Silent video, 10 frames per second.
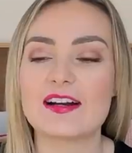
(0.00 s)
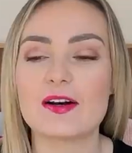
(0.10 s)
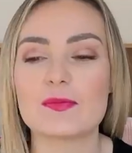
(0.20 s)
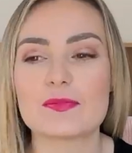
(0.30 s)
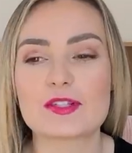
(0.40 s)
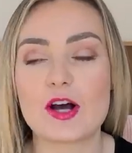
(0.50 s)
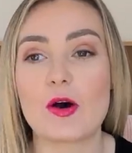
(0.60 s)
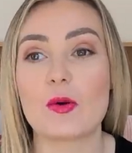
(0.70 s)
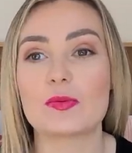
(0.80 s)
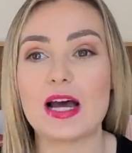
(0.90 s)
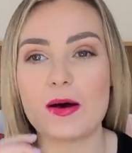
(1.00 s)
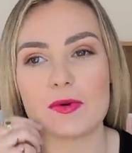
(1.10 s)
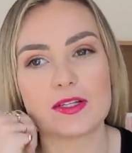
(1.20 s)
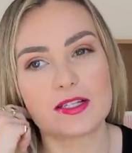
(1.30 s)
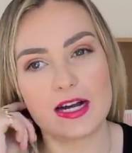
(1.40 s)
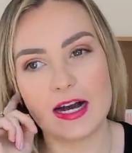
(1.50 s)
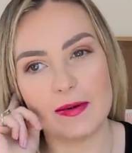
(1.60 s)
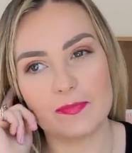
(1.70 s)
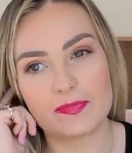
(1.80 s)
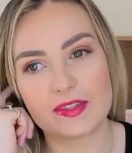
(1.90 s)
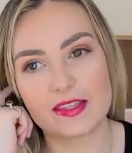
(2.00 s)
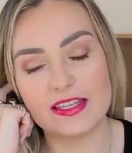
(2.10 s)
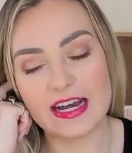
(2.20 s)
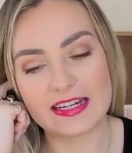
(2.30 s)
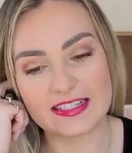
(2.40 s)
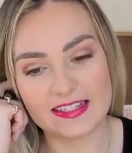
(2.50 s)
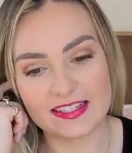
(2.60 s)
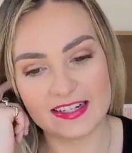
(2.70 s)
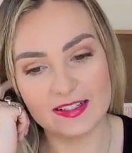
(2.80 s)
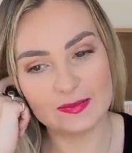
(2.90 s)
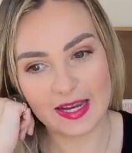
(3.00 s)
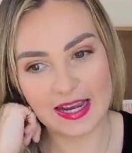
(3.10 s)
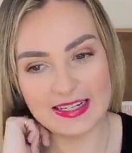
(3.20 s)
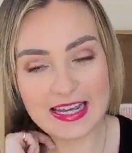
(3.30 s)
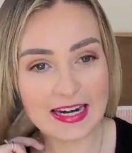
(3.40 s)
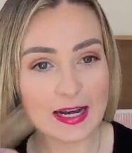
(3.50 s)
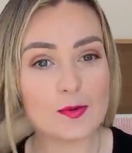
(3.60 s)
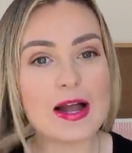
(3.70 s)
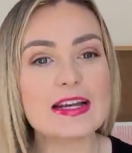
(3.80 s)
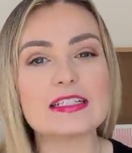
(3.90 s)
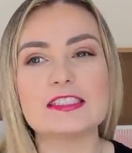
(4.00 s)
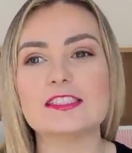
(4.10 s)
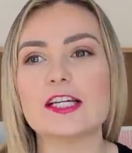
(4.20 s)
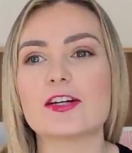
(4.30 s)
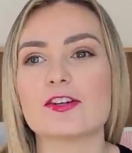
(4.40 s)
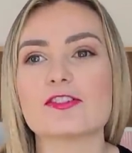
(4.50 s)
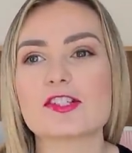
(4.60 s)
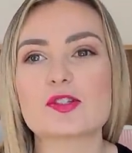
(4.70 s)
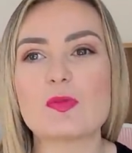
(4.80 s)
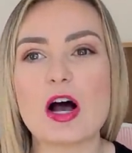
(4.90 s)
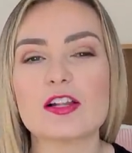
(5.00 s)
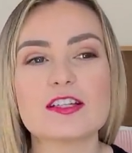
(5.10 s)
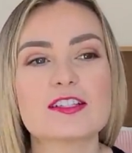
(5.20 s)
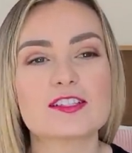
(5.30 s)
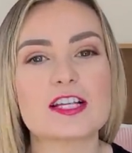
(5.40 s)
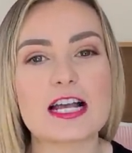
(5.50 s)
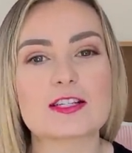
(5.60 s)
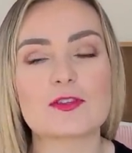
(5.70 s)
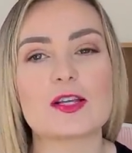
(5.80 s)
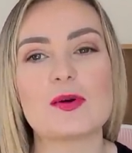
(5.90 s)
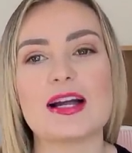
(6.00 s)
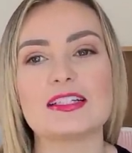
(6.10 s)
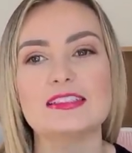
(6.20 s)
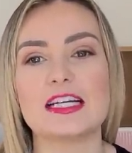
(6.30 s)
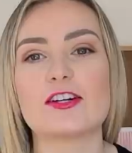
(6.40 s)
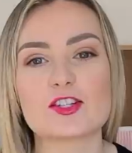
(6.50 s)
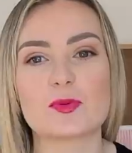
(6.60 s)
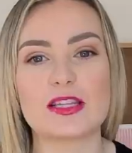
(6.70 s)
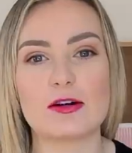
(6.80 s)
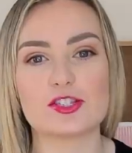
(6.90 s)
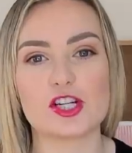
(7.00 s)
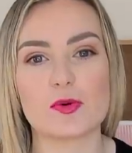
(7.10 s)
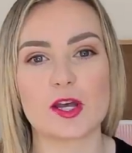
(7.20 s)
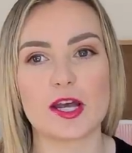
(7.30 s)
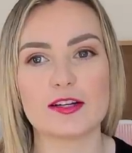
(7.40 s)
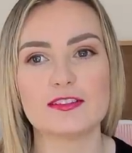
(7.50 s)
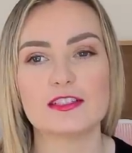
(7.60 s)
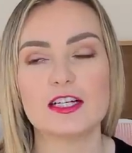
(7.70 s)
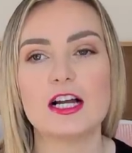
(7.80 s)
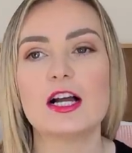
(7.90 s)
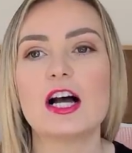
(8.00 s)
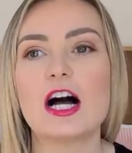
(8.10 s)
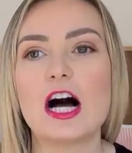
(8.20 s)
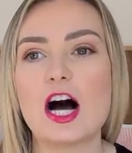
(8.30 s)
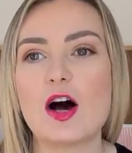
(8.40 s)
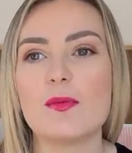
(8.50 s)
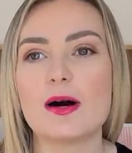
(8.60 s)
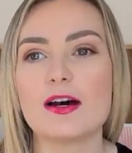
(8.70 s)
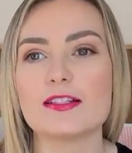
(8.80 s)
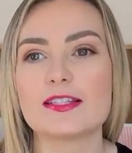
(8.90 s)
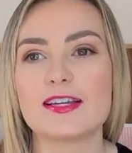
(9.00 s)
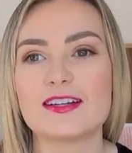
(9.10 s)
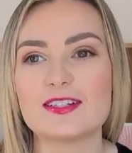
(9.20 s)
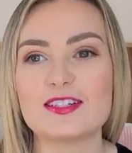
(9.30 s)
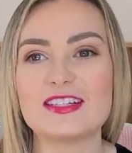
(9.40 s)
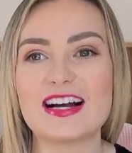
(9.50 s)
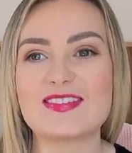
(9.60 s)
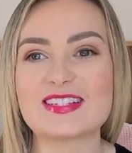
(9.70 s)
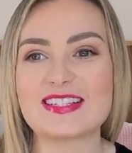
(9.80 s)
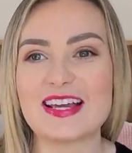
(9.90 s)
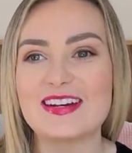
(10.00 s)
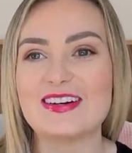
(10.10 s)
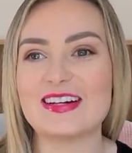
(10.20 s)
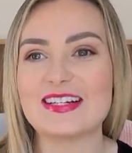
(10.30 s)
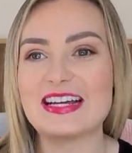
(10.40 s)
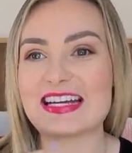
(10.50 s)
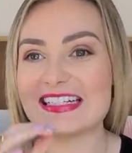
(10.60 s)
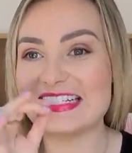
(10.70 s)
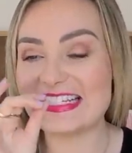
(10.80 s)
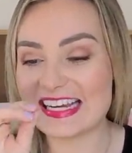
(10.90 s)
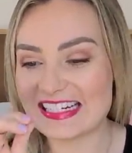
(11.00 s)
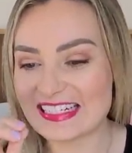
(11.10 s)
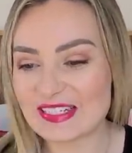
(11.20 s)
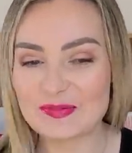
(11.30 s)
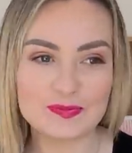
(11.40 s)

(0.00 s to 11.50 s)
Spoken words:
know. So, that was the next incident. And then I went years. Molly successfully went years without choking. Until I was then on a date.